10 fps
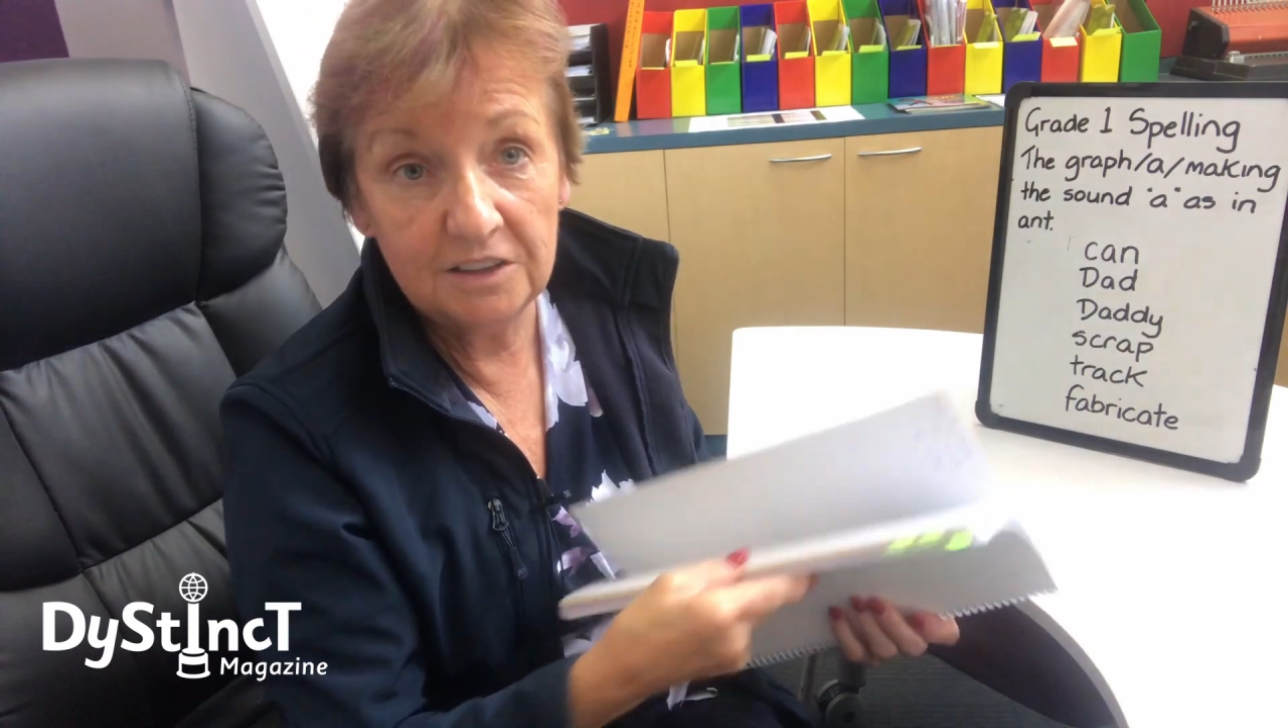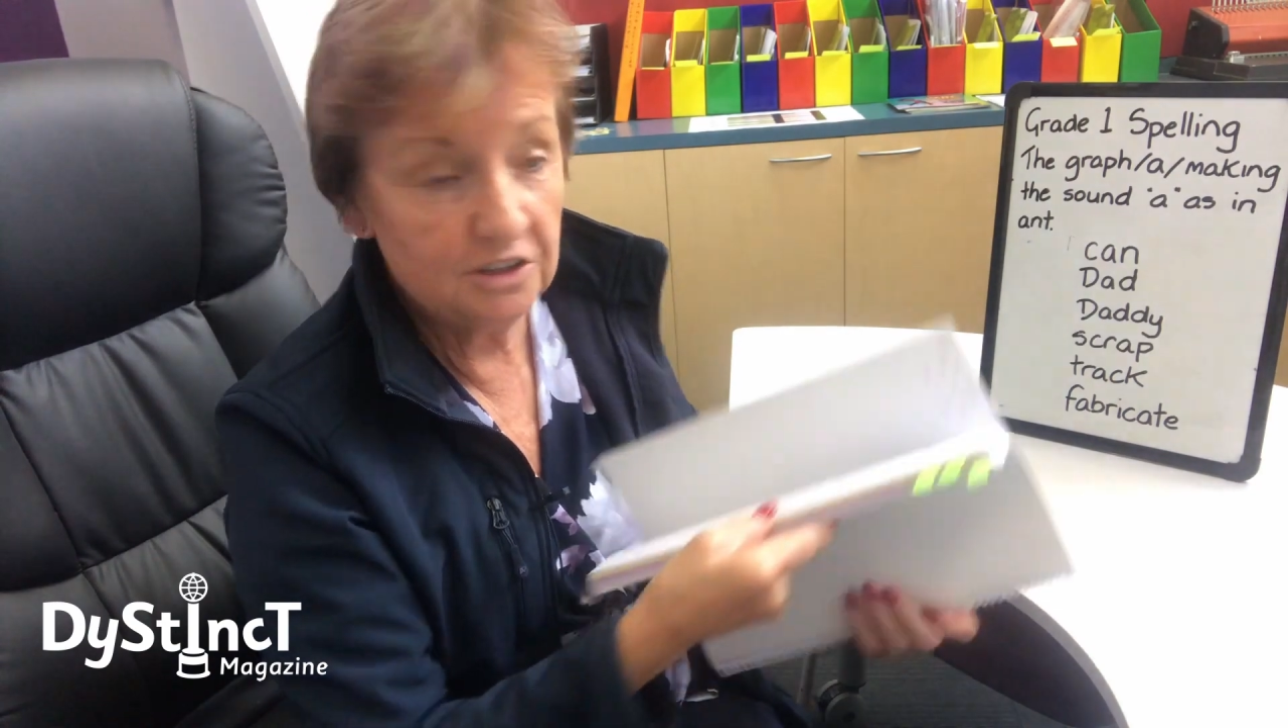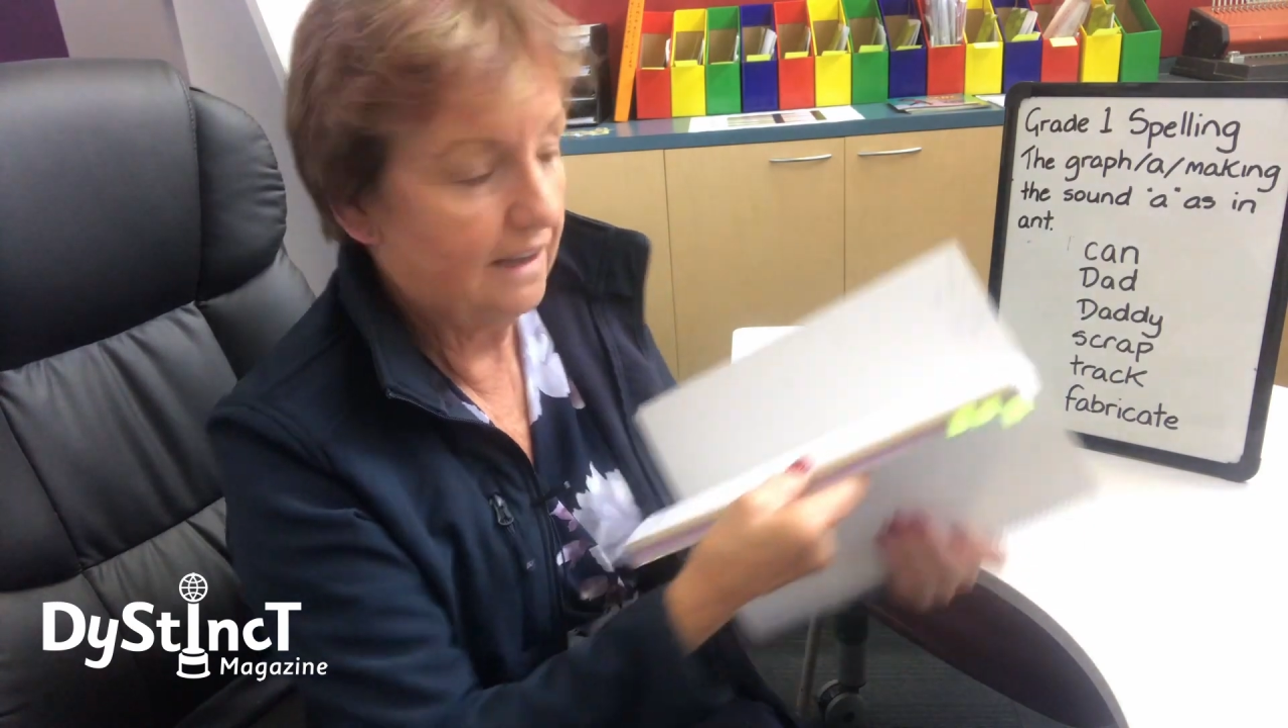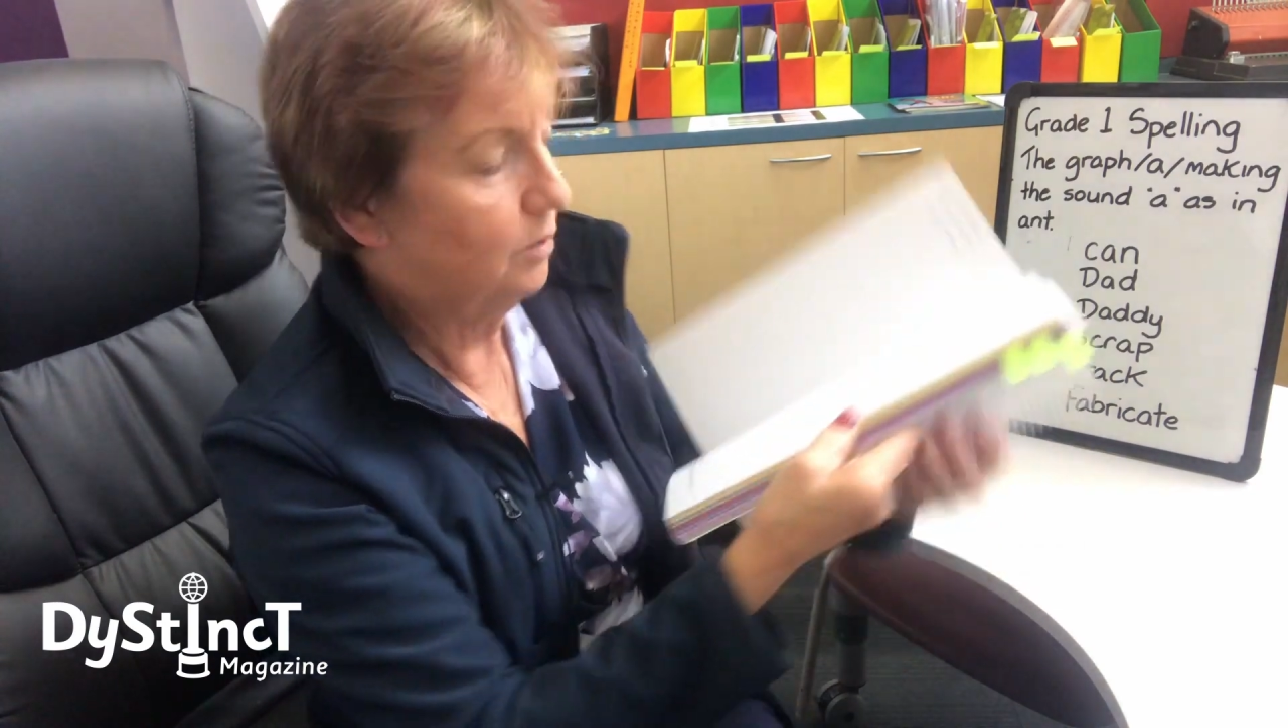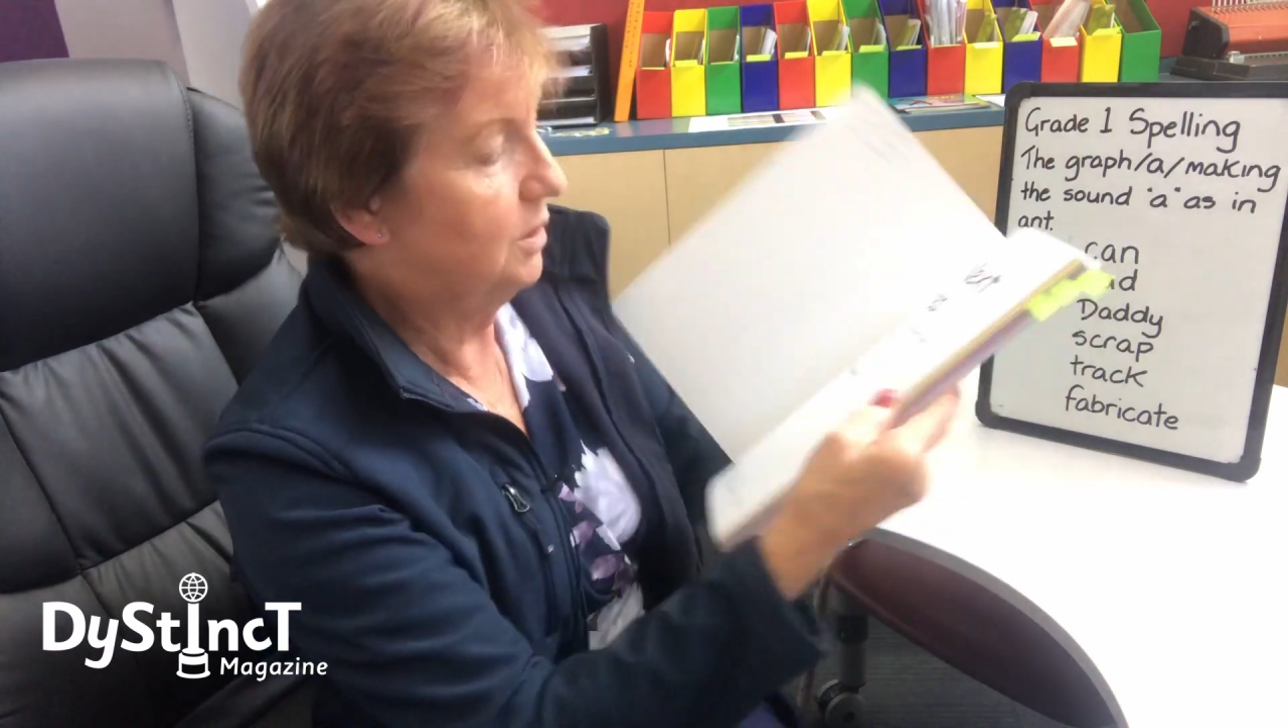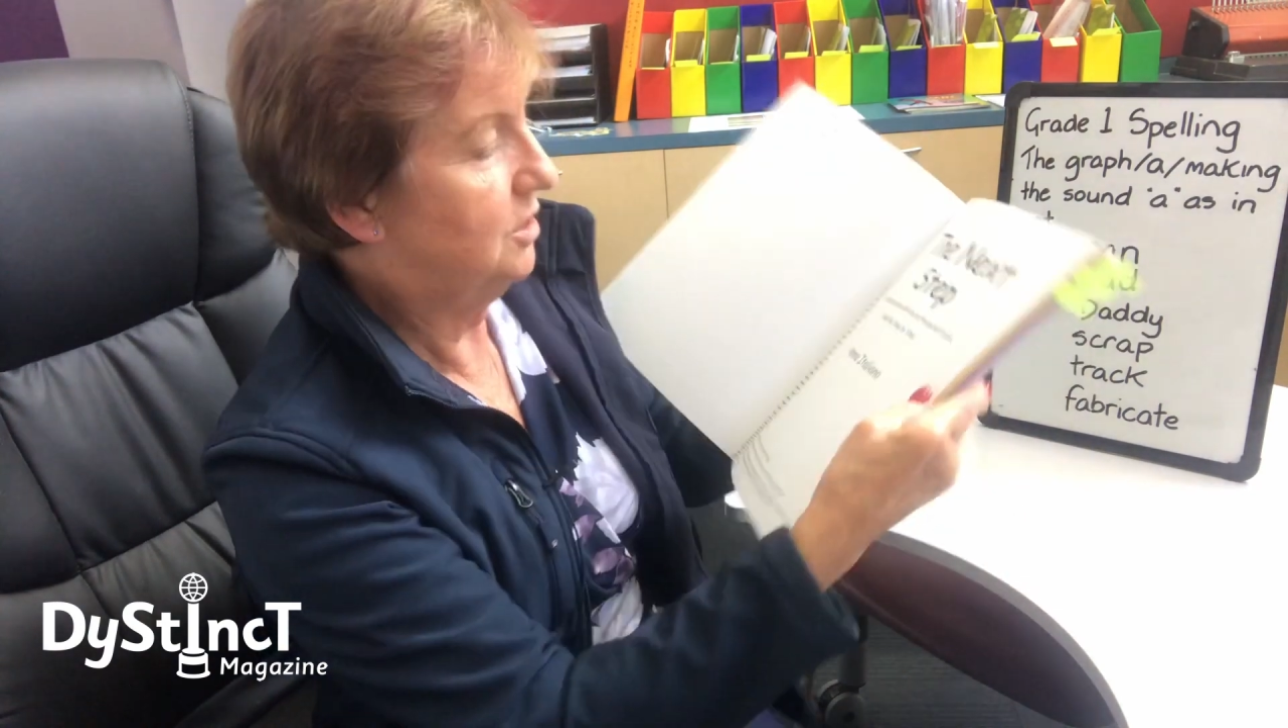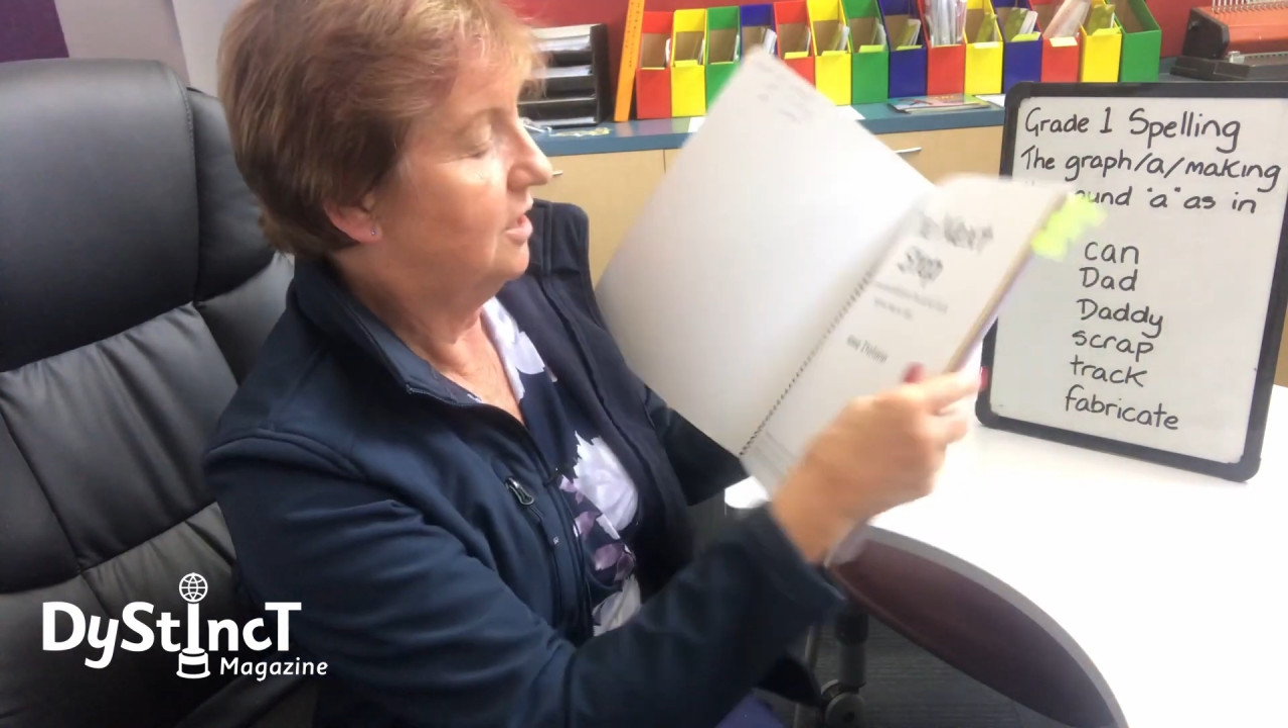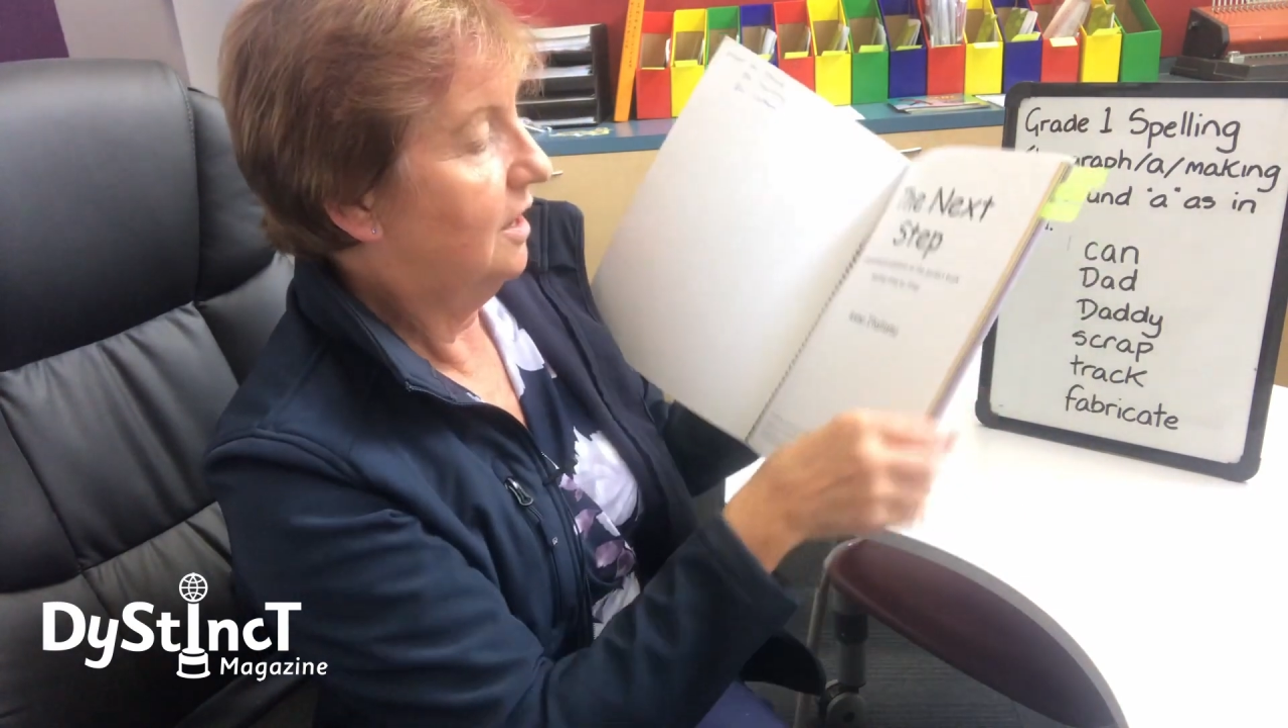language.